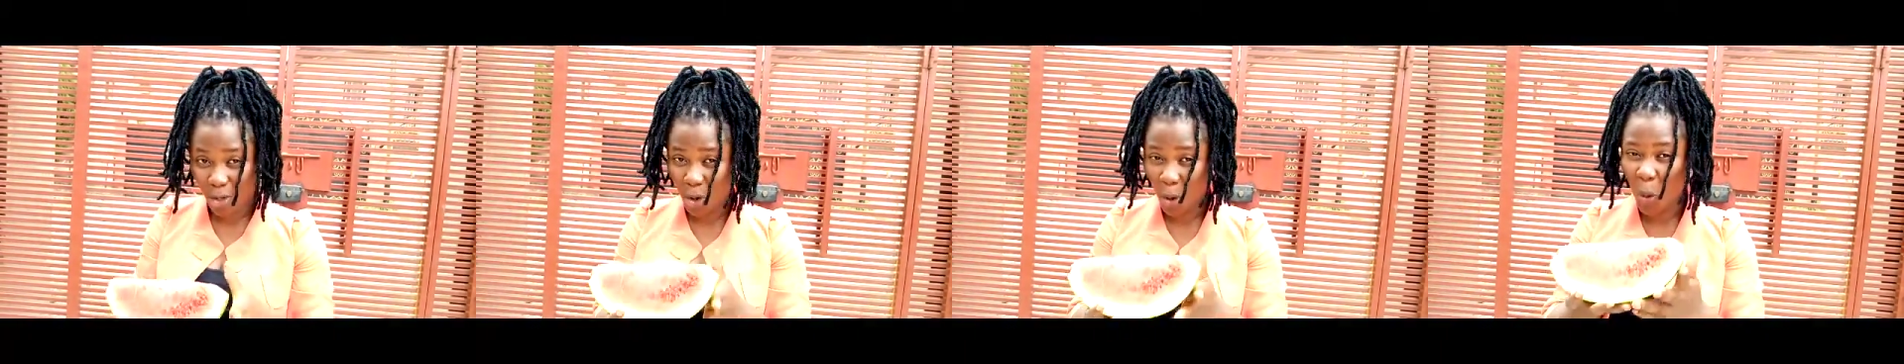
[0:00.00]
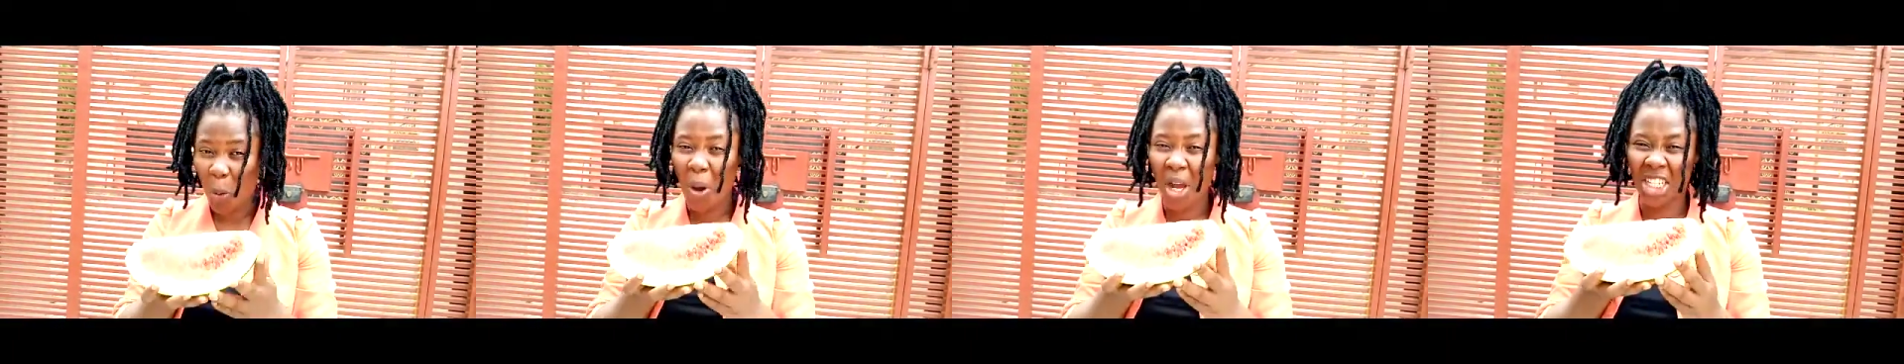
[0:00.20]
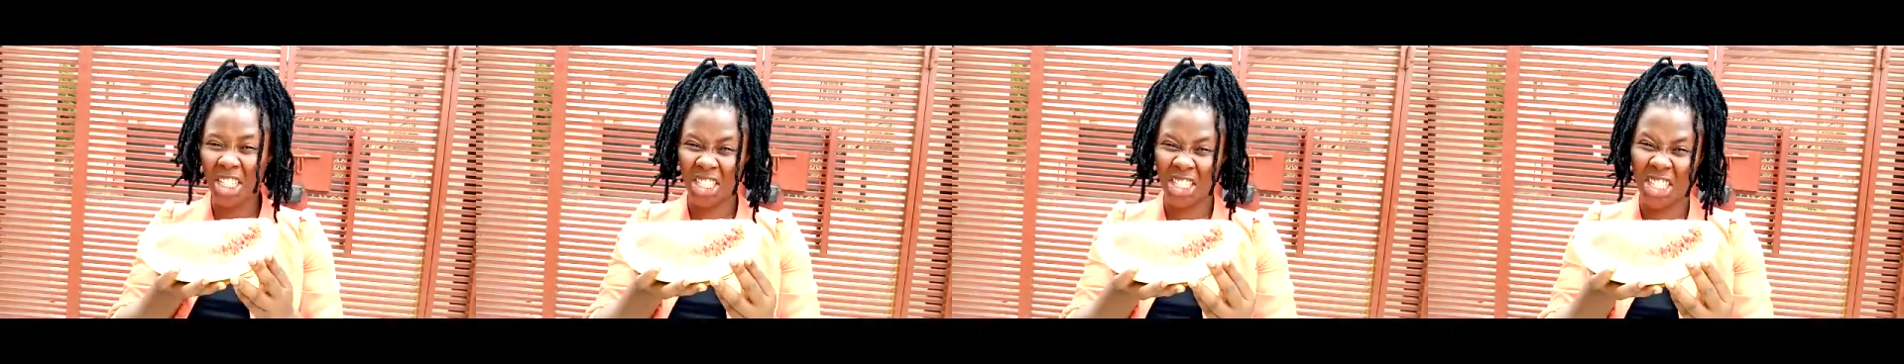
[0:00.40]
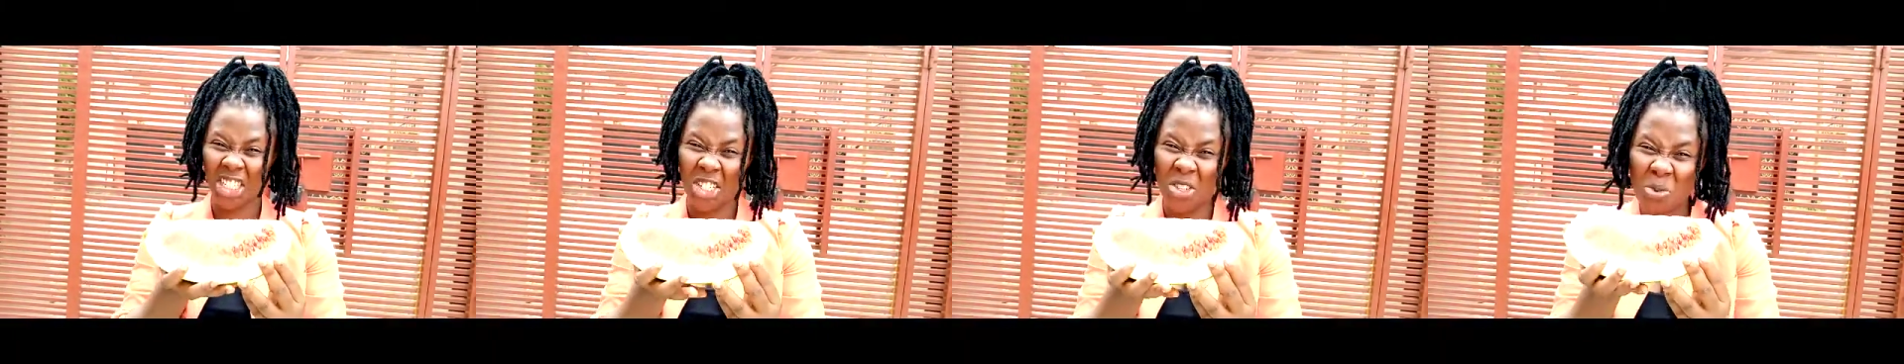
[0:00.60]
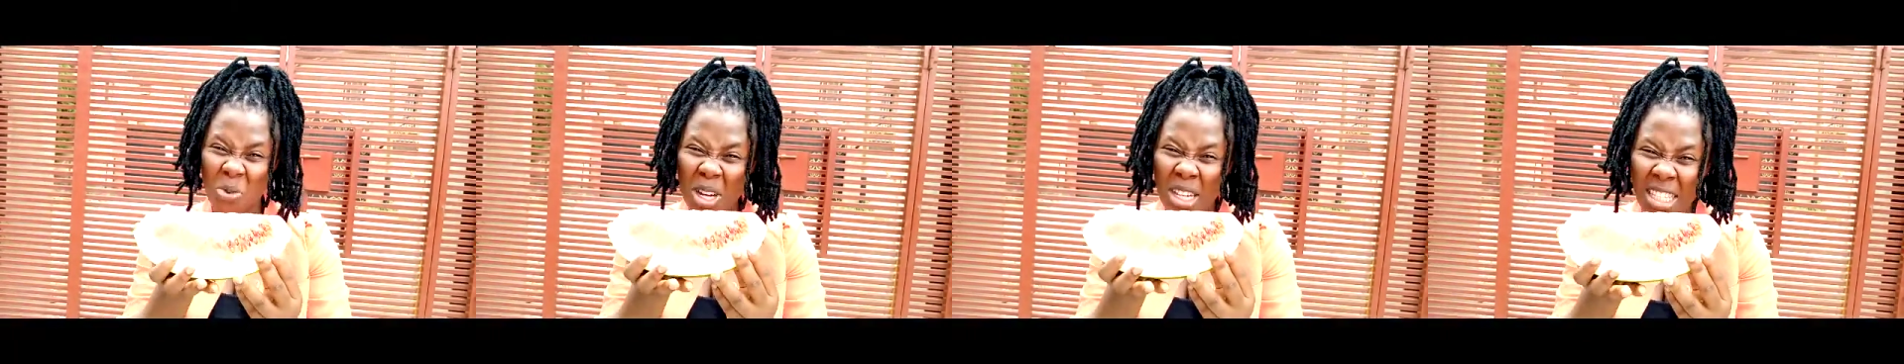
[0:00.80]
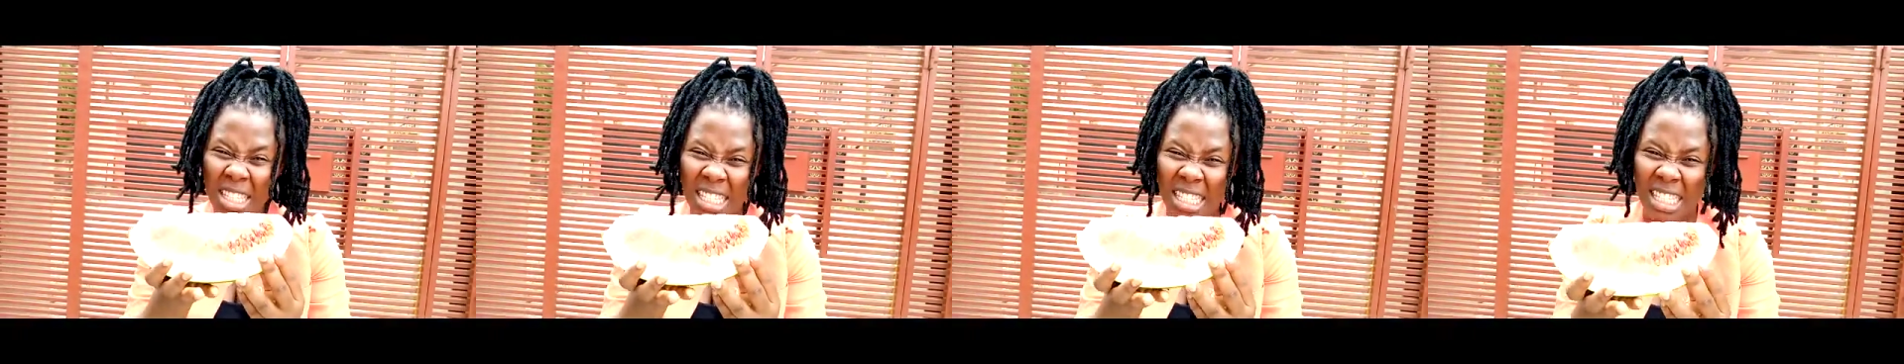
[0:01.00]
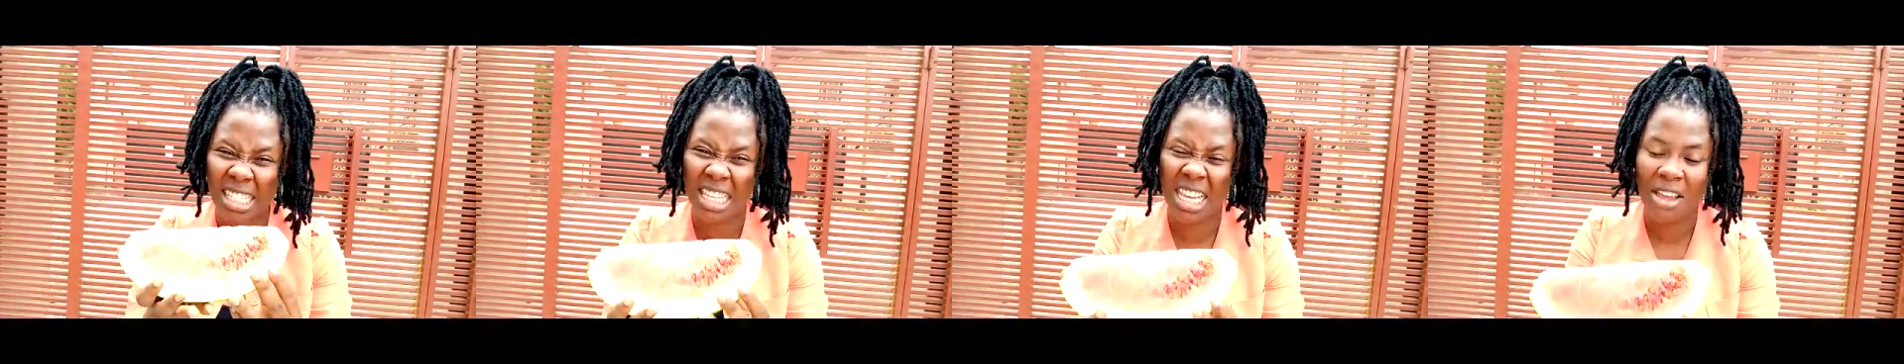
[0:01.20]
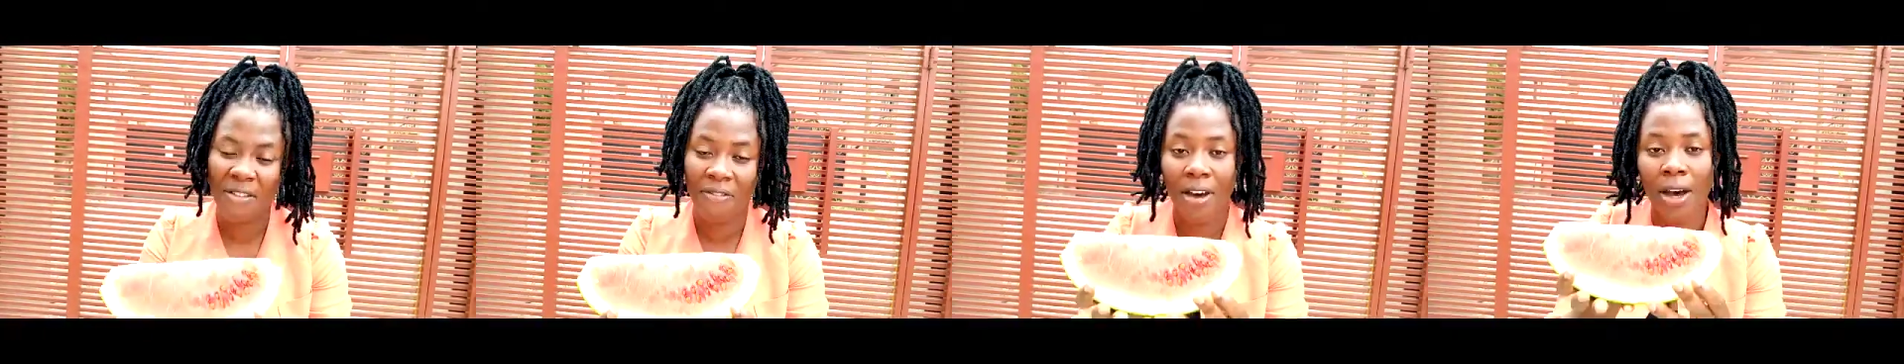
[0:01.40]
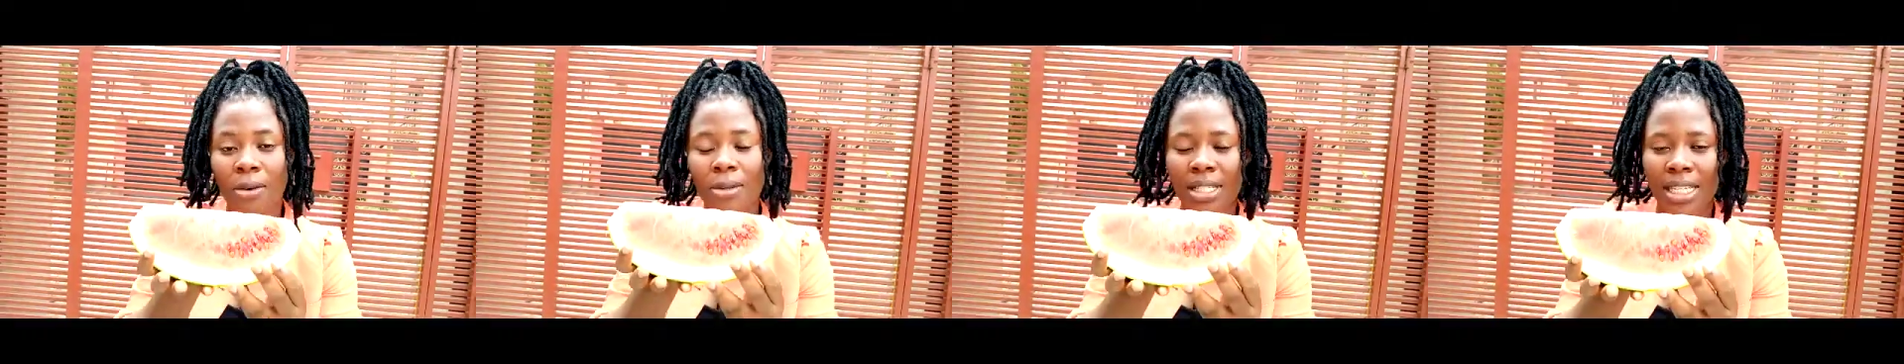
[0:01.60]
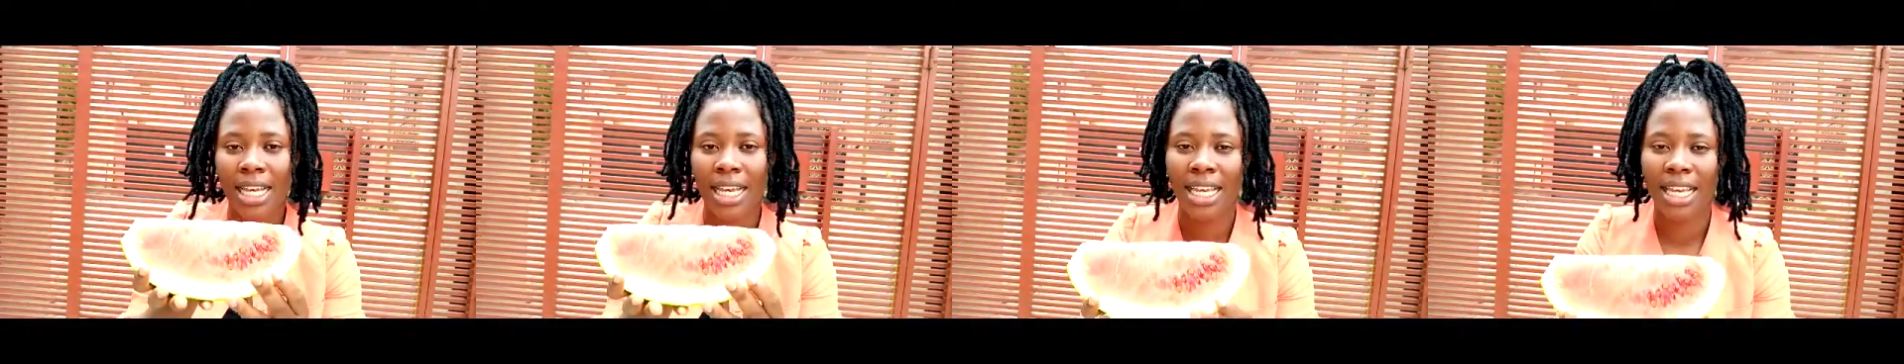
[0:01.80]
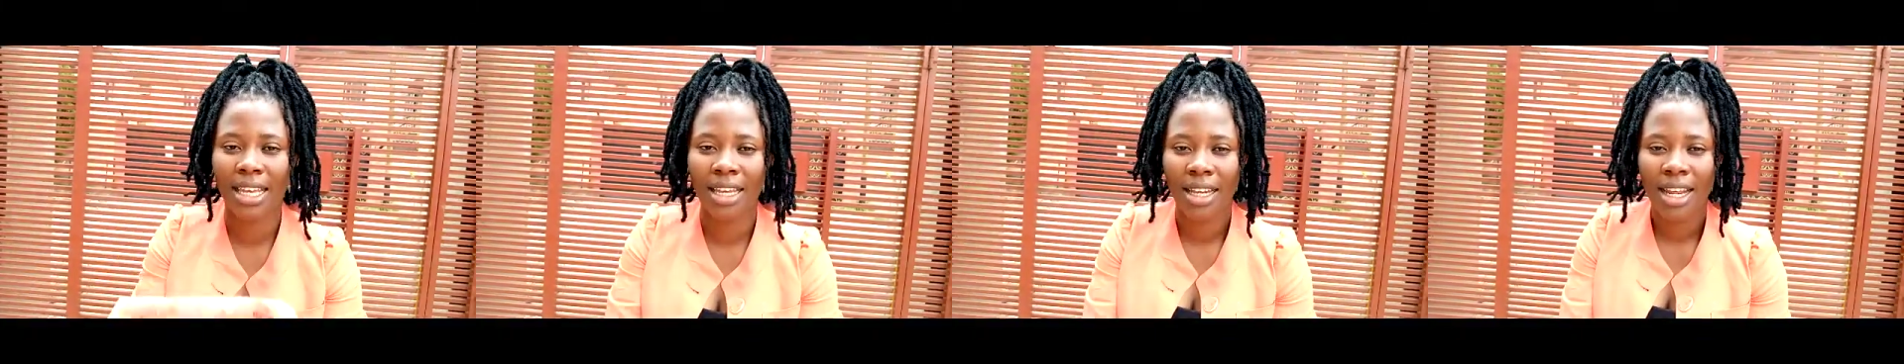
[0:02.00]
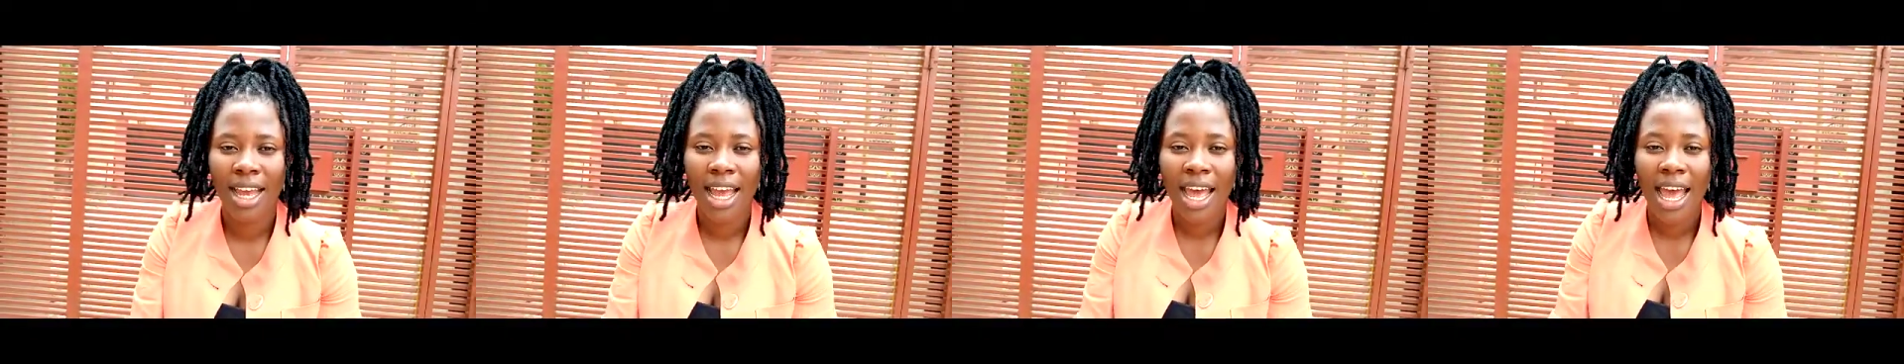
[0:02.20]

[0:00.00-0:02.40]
you're watching, you want to see if I will take it.